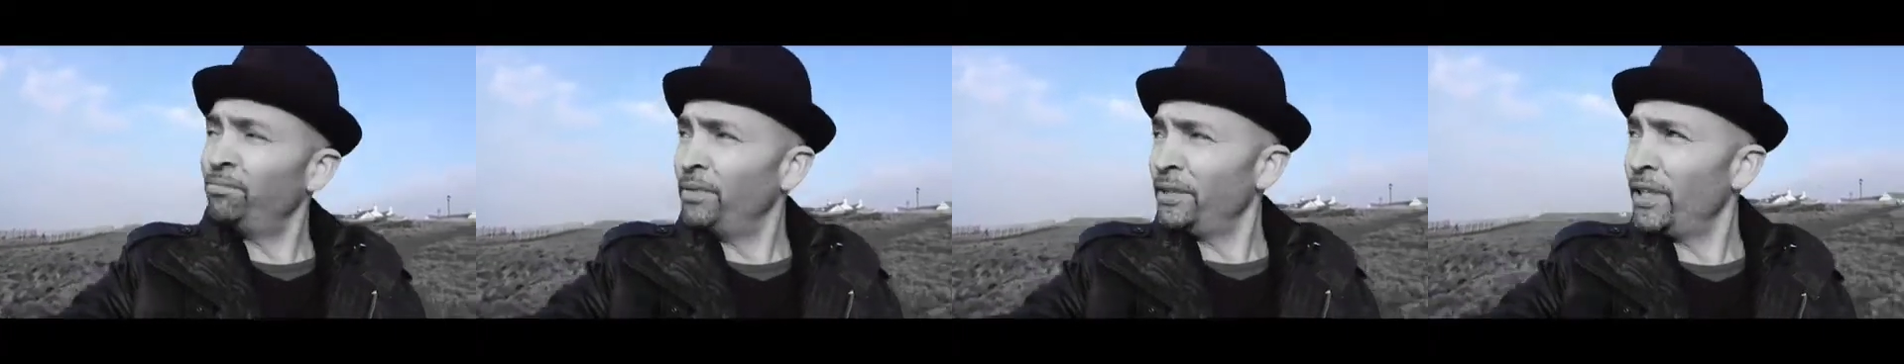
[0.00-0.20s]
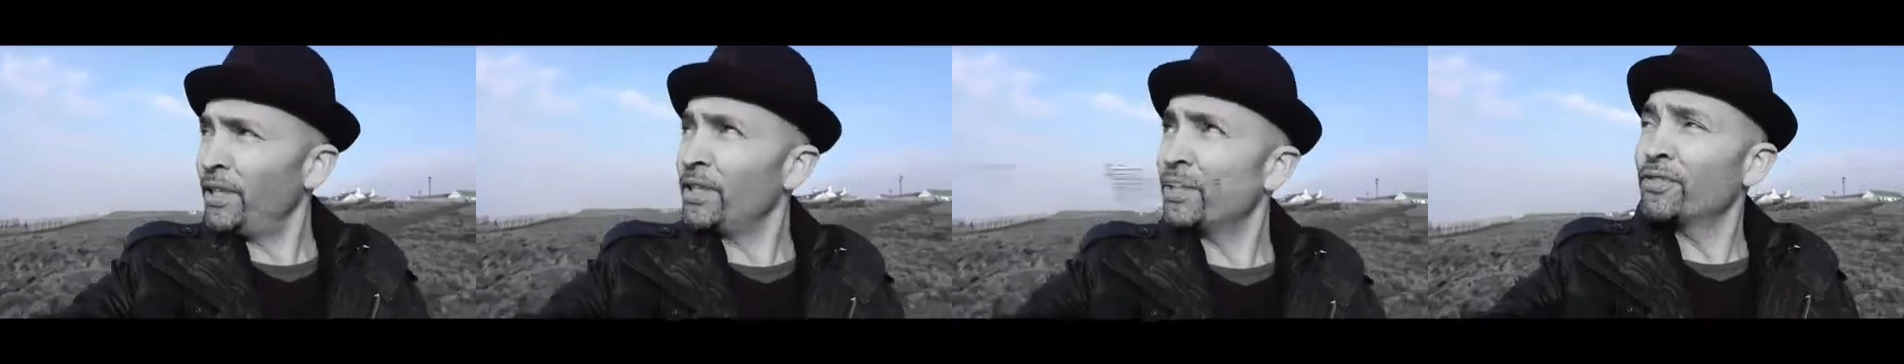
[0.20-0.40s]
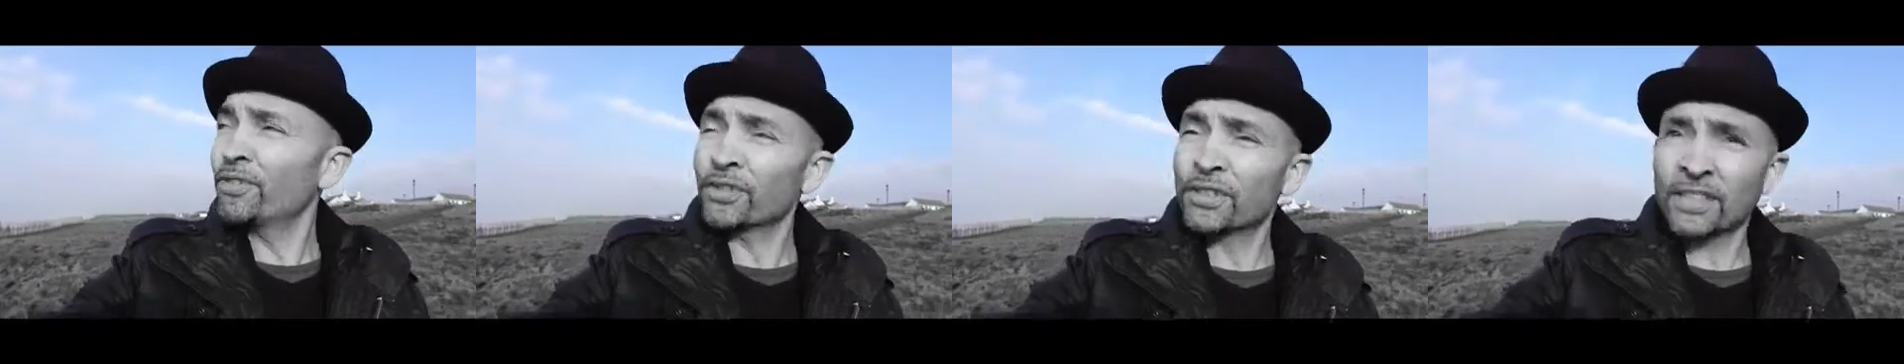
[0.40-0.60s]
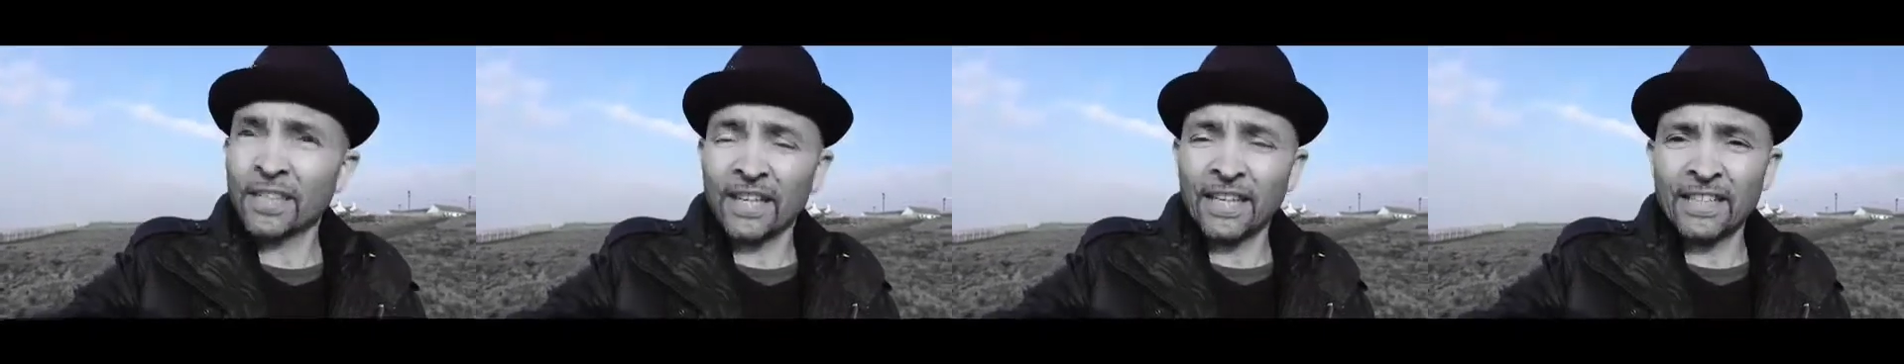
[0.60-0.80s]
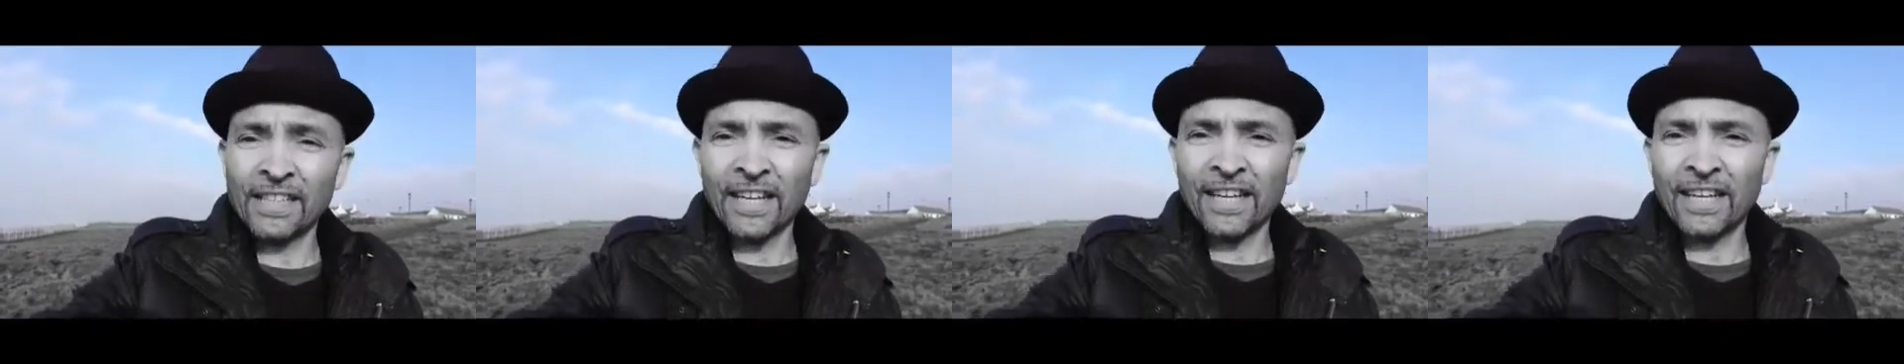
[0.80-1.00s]
Beautiful
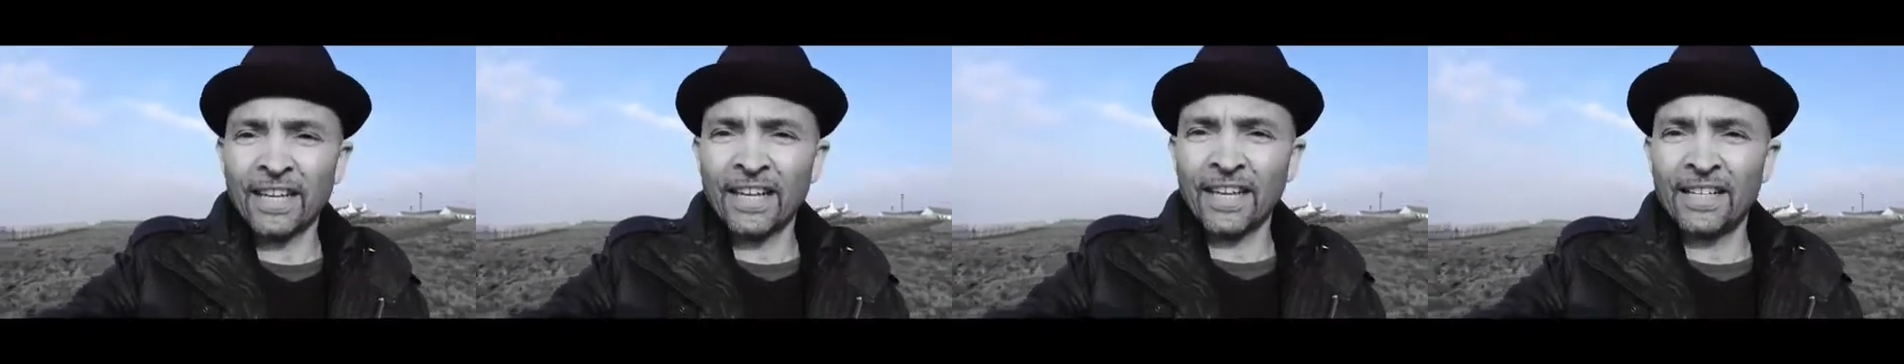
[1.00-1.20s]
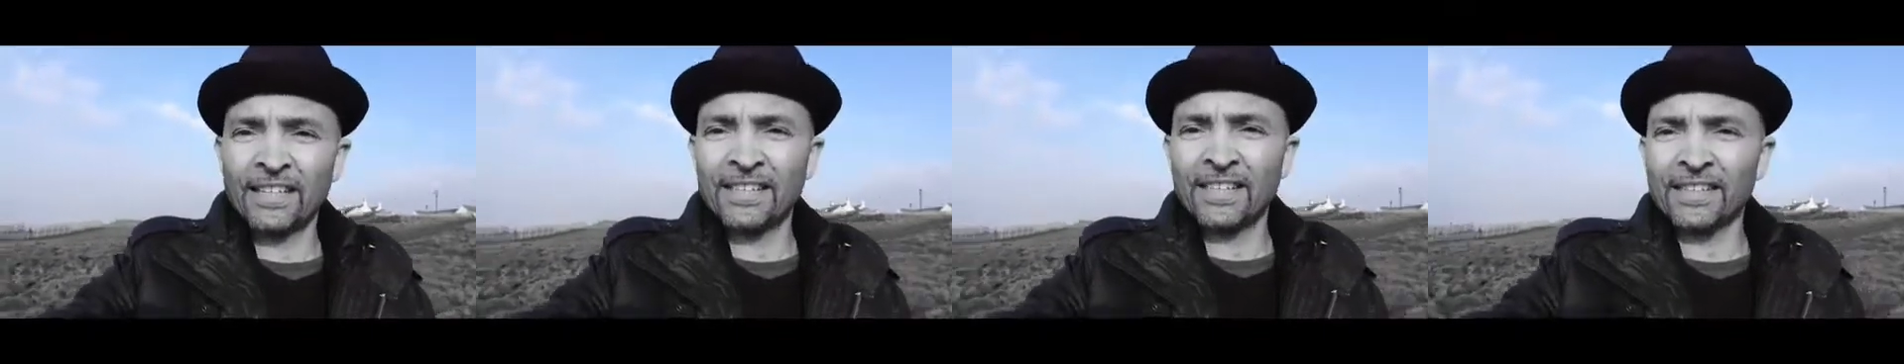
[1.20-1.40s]
sunny day again,